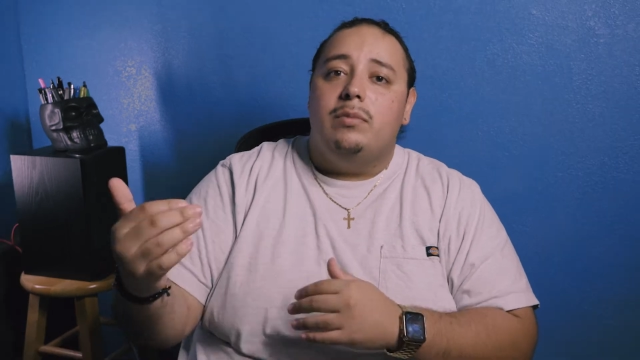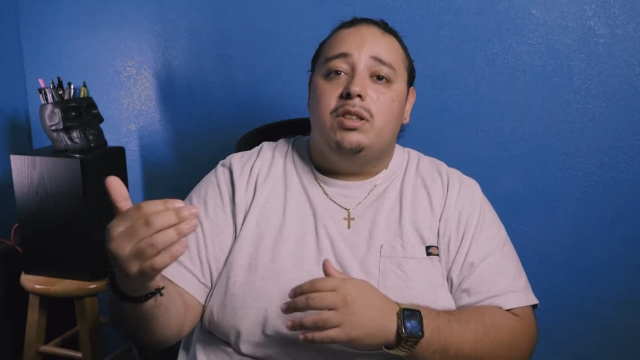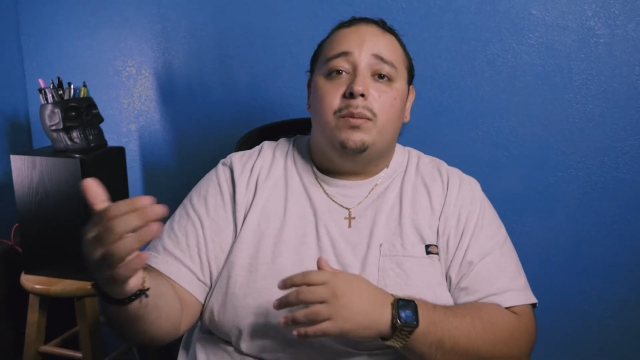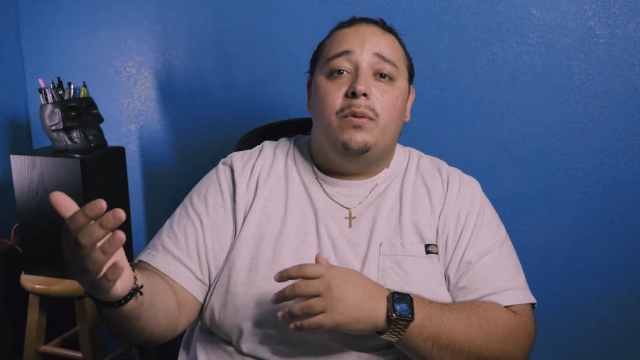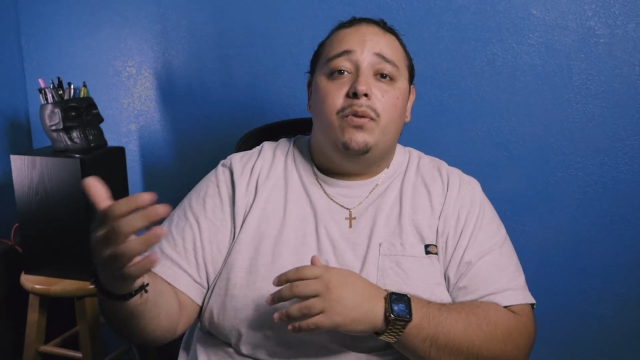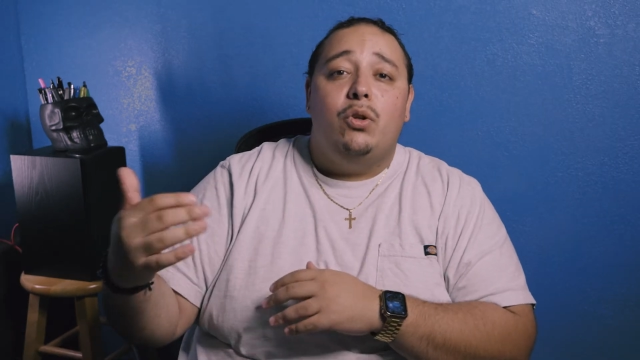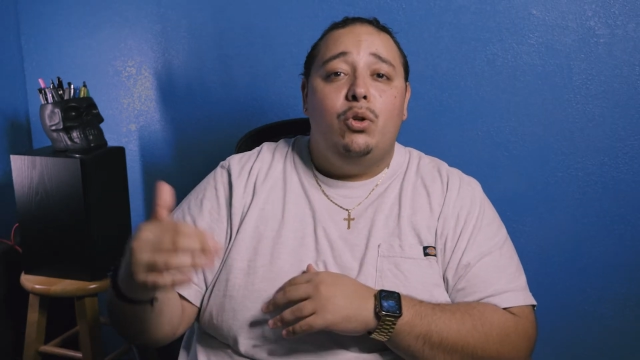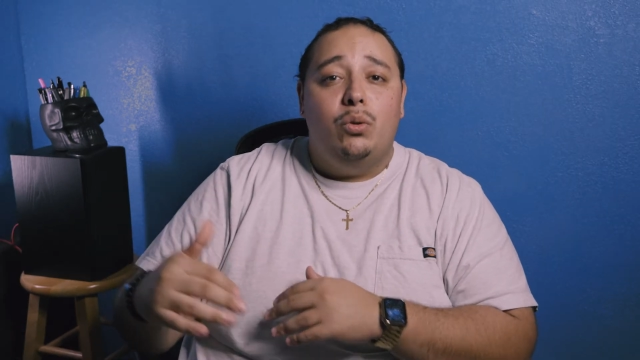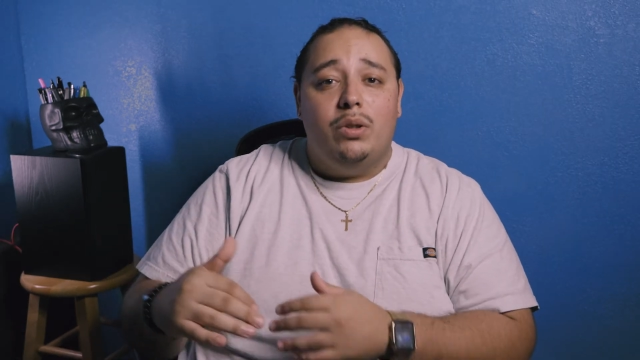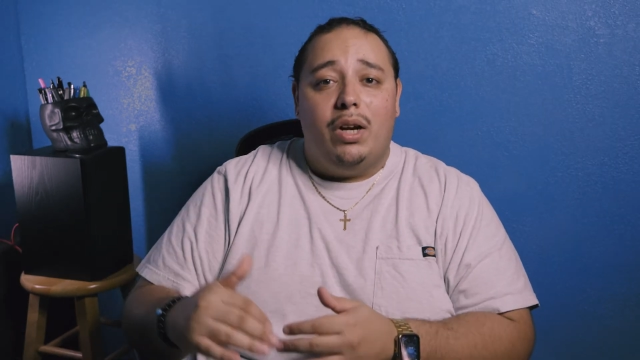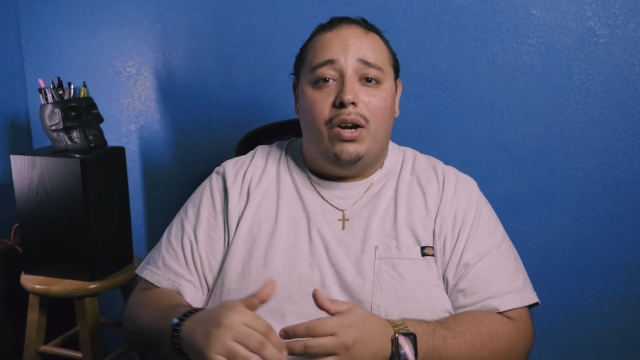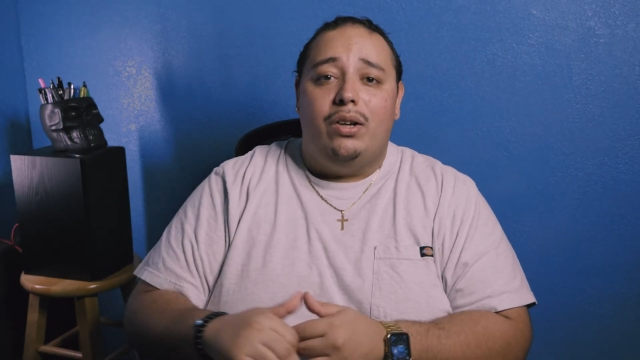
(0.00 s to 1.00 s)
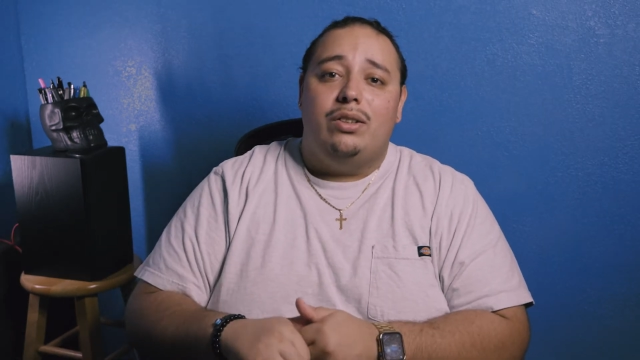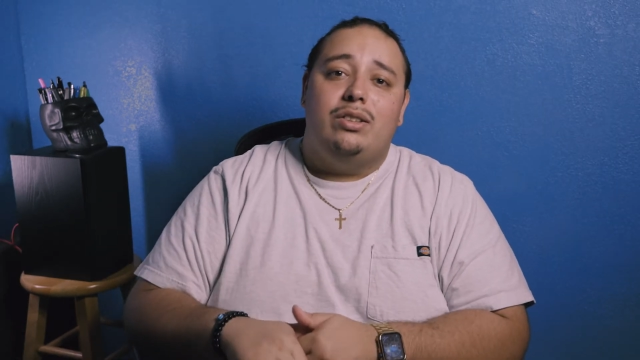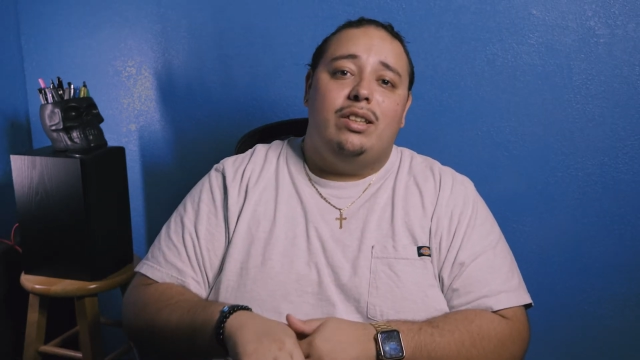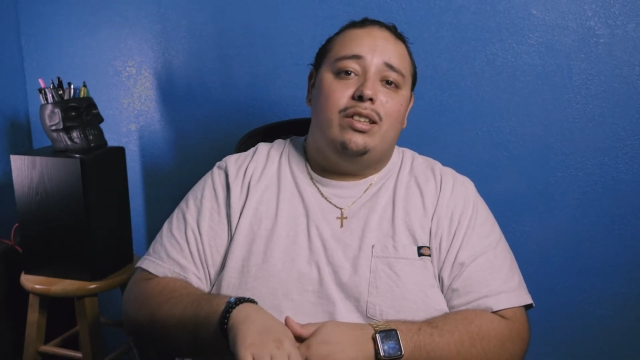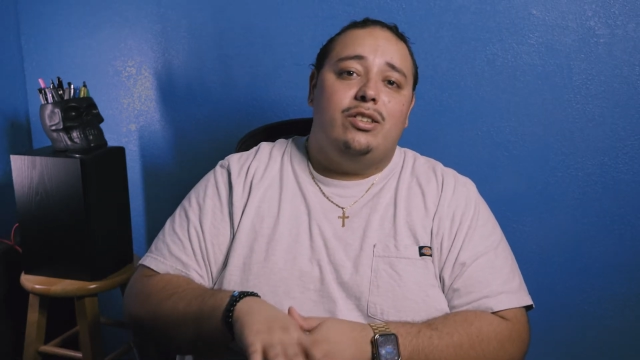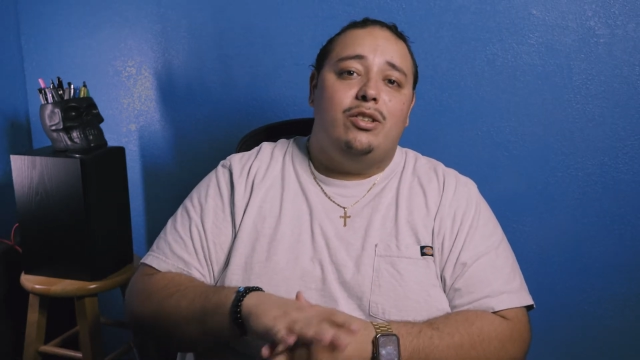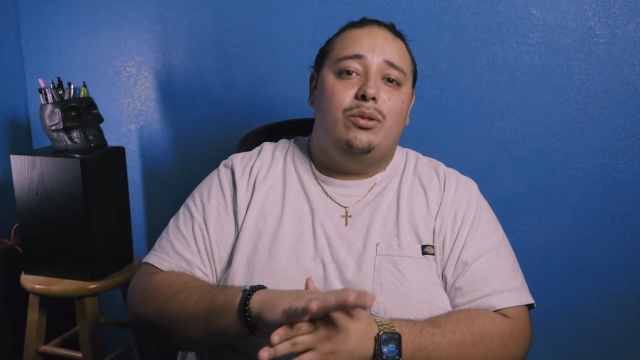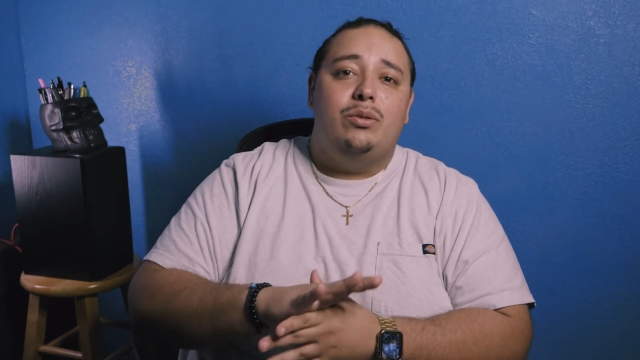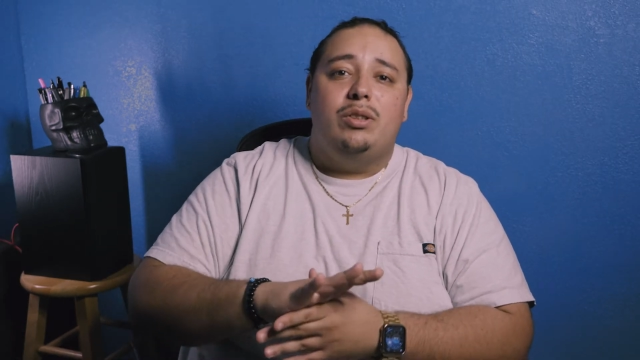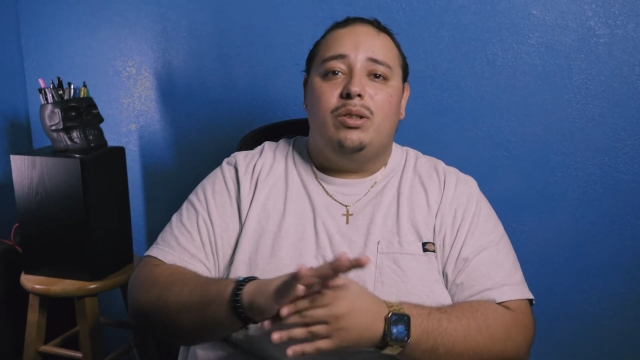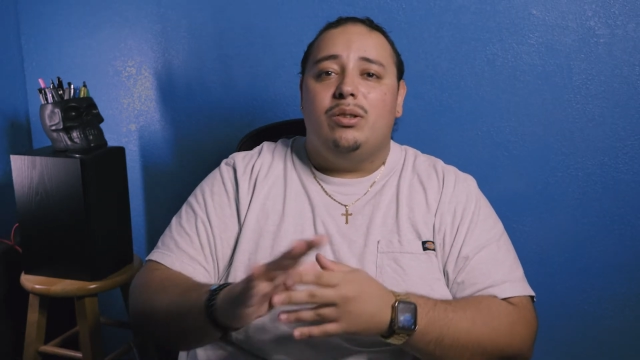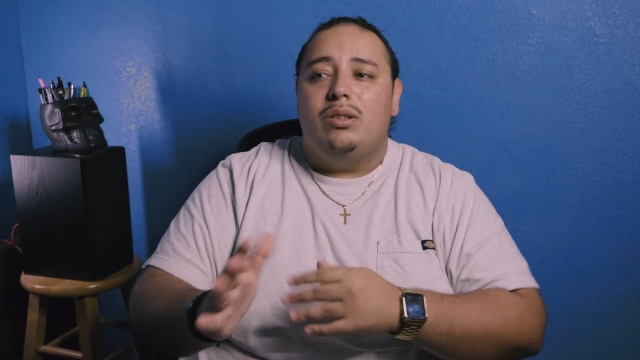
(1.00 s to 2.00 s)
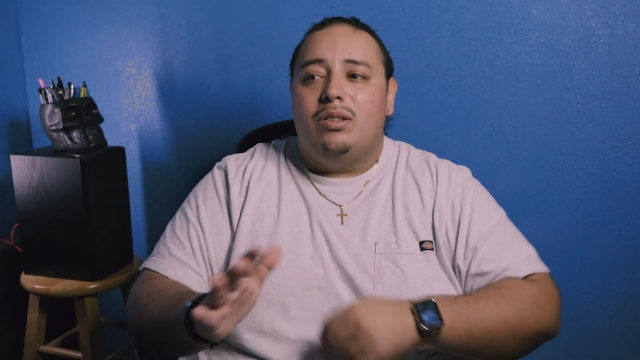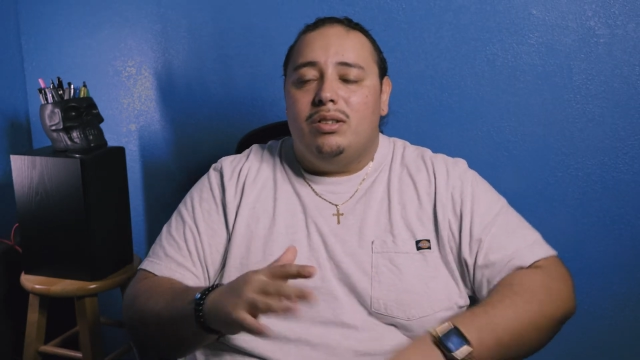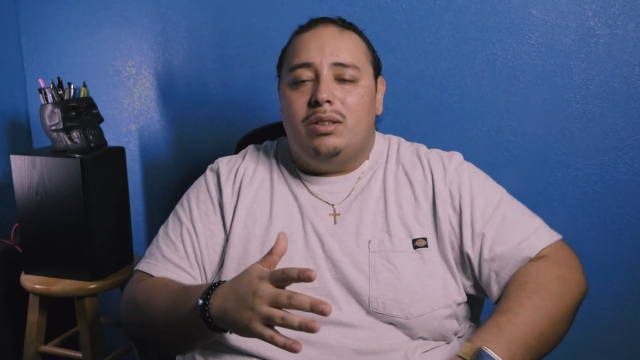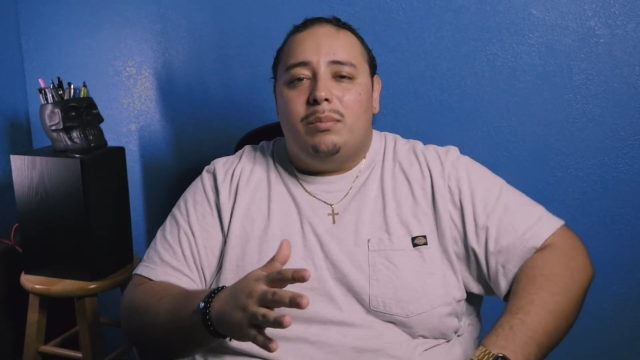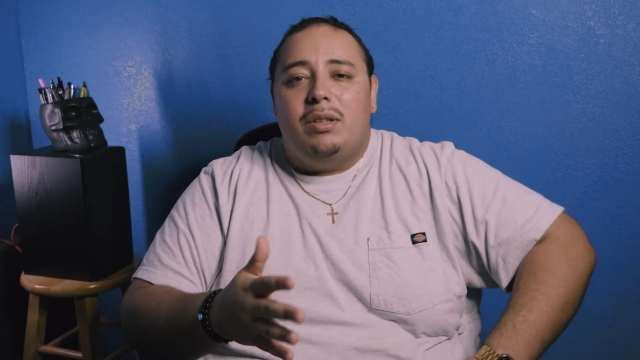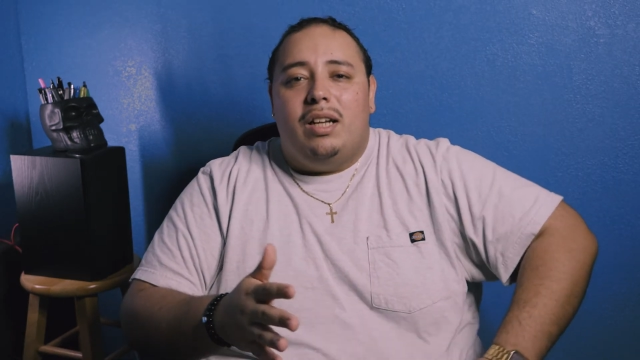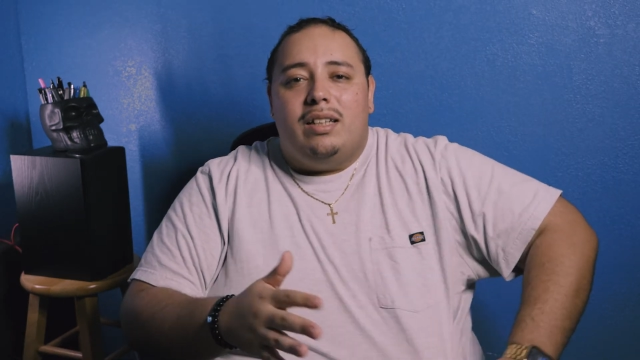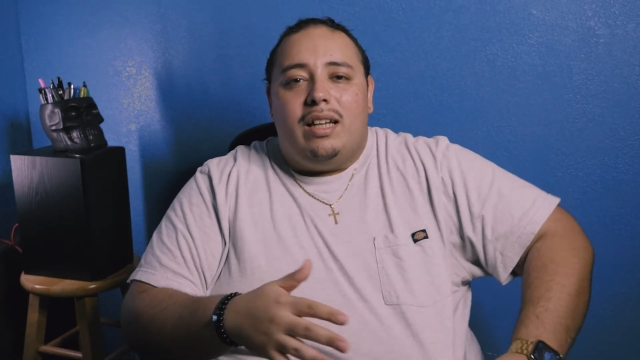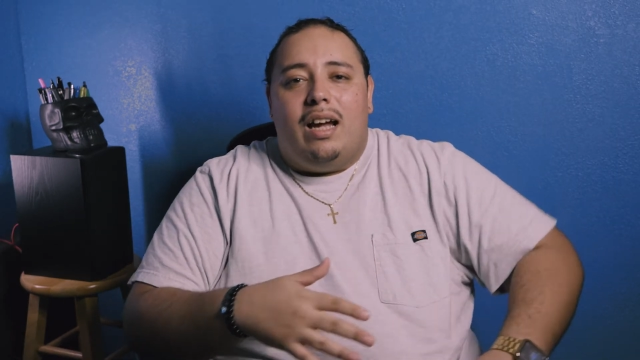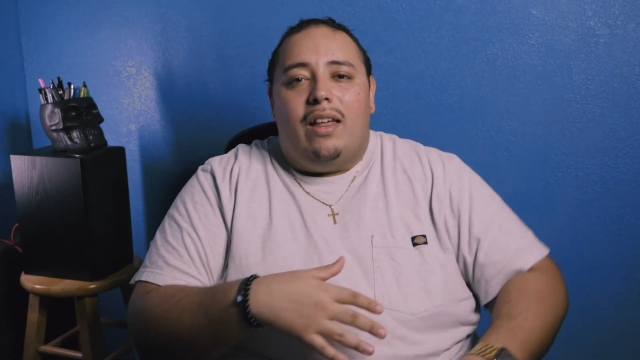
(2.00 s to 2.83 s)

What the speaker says: Some of the newer characters that they're introducing or something like that,